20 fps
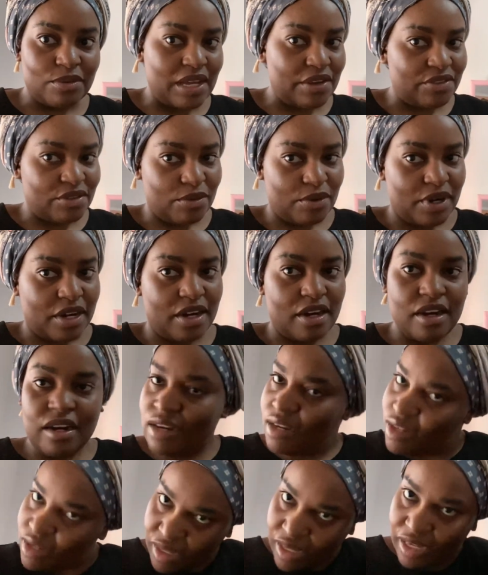We have to wear
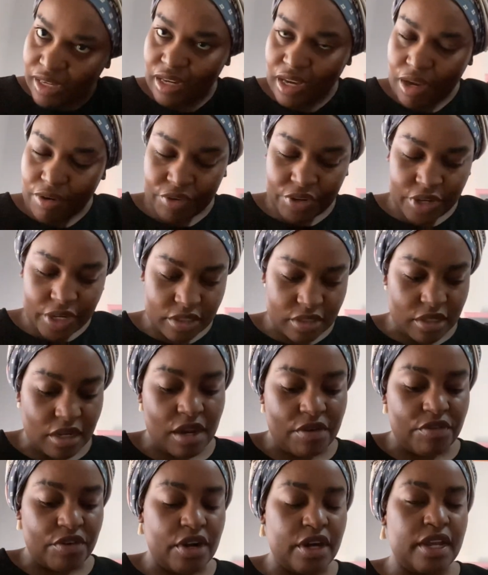head covering to
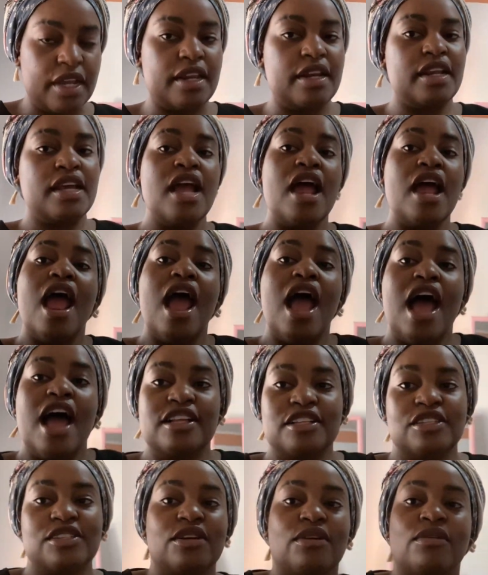cover our head,
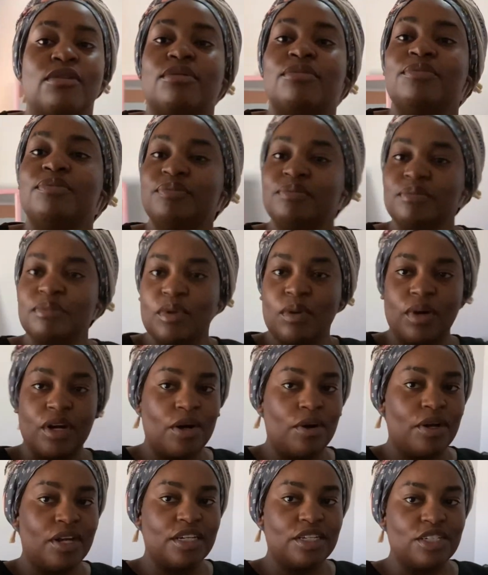and so we're
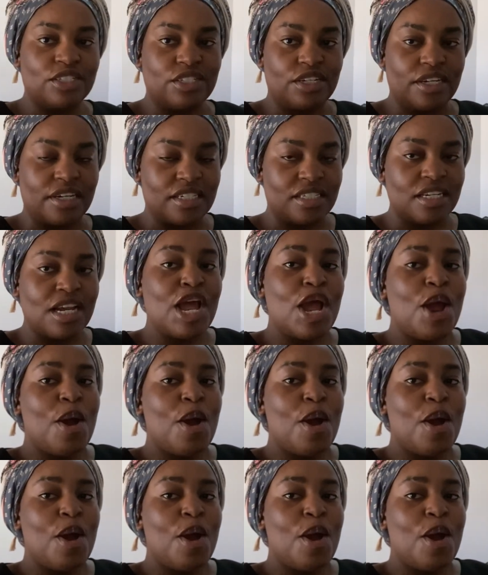going to church.